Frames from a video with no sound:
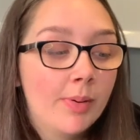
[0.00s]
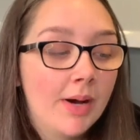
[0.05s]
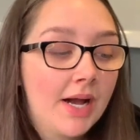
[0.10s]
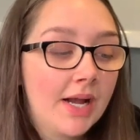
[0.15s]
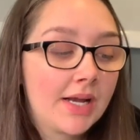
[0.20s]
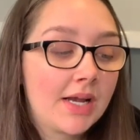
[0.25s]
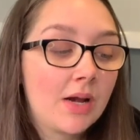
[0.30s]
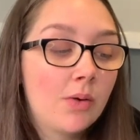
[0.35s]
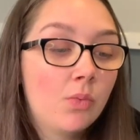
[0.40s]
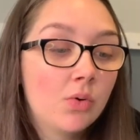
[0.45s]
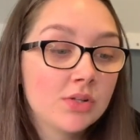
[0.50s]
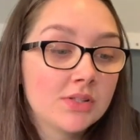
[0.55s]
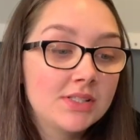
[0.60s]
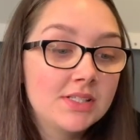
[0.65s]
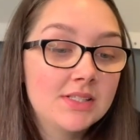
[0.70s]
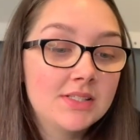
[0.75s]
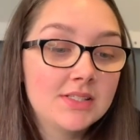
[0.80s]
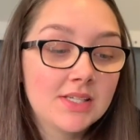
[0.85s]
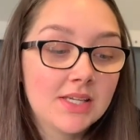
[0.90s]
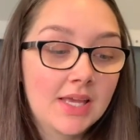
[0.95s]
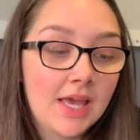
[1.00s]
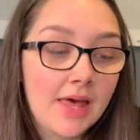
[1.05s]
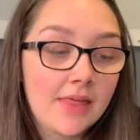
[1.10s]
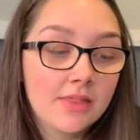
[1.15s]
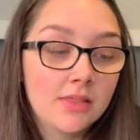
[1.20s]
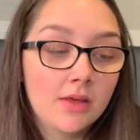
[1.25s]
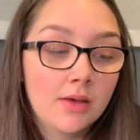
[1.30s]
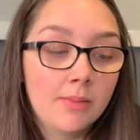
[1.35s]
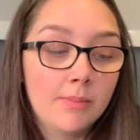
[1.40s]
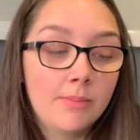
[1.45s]
pack, I wanted to get
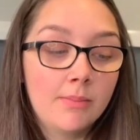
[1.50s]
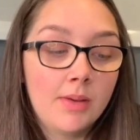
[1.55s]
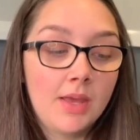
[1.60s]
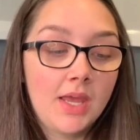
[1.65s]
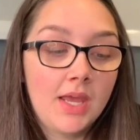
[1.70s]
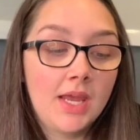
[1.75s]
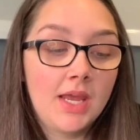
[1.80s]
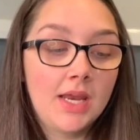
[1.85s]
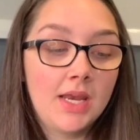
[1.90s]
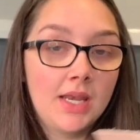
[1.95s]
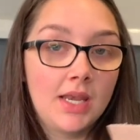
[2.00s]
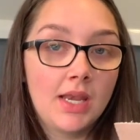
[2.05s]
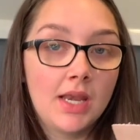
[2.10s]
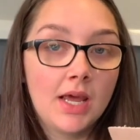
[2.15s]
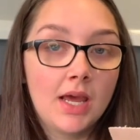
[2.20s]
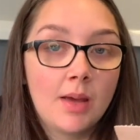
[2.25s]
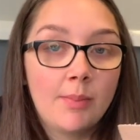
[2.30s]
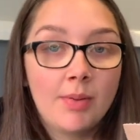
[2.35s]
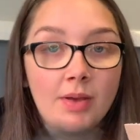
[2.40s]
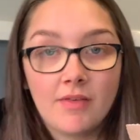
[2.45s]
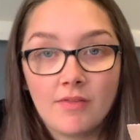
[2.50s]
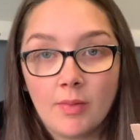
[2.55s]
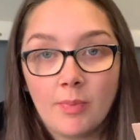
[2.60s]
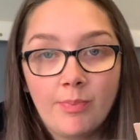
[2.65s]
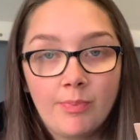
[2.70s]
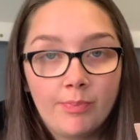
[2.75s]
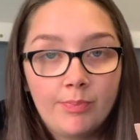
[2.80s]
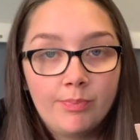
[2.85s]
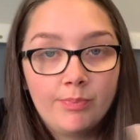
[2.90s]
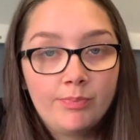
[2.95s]
them in a bit of a
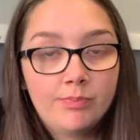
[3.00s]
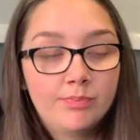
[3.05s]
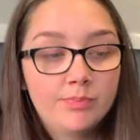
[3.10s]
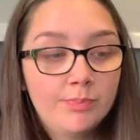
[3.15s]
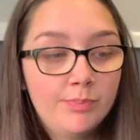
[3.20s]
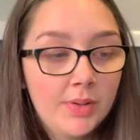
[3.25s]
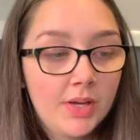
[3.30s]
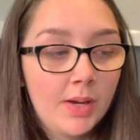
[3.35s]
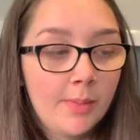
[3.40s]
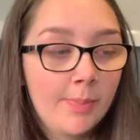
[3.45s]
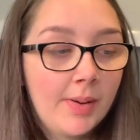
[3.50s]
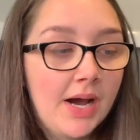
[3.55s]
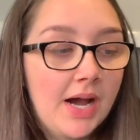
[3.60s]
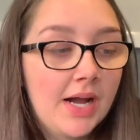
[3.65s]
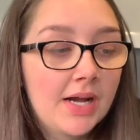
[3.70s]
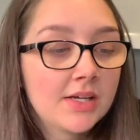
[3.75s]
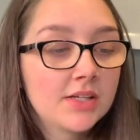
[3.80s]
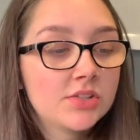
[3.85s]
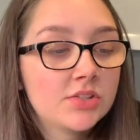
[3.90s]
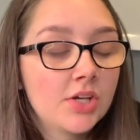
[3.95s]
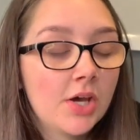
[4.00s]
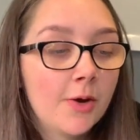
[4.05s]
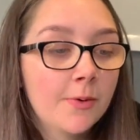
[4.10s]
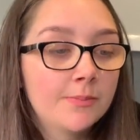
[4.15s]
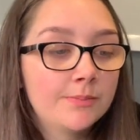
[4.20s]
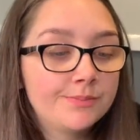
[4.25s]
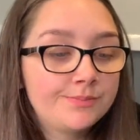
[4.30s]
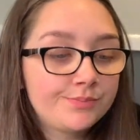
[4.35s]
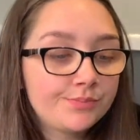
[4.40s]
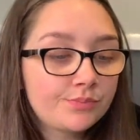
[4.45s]
bigger pack. So
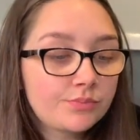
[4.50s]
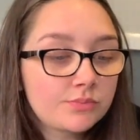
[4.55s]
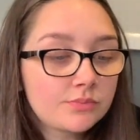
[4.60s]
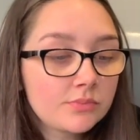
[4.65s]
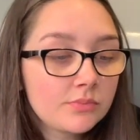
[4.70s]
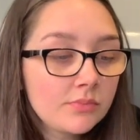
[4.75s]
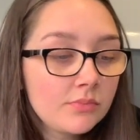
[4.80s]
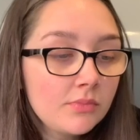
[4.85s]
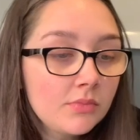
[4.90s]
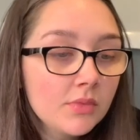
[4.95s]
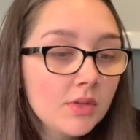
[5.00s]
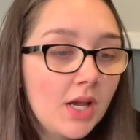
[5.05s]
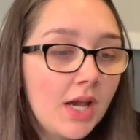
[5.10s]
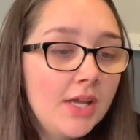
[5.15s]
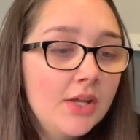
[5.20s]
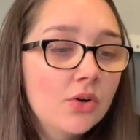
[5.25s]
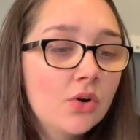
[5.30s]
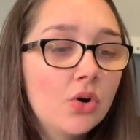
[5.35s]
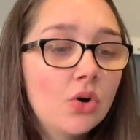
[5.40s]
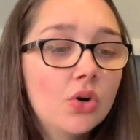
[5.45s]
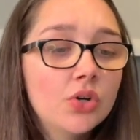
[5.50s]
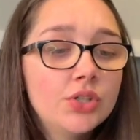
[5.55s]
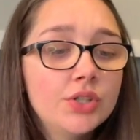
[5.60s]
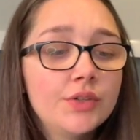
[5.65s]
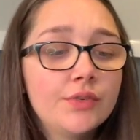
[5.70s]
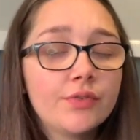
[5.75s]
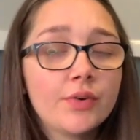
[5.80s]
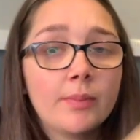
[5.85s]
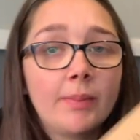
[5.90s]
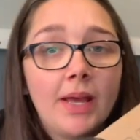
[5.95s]
I ordered
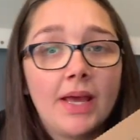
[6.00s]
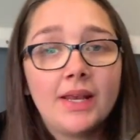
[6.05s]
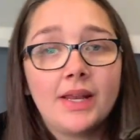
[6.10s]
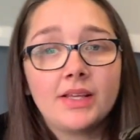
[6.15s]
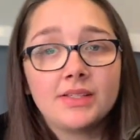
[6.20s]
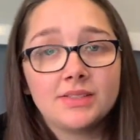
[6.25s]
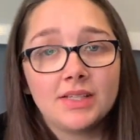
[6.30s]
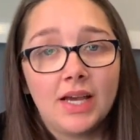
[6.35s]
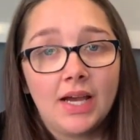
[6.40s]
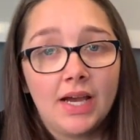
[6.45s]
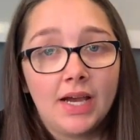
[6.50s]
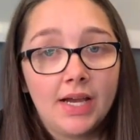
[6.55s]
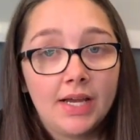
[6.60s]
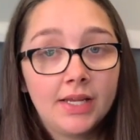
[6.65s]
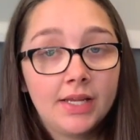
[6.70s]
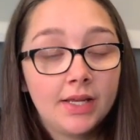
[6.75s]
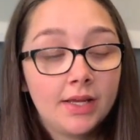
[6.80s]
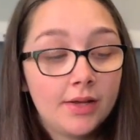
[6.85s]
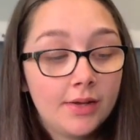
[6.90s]
from NSI.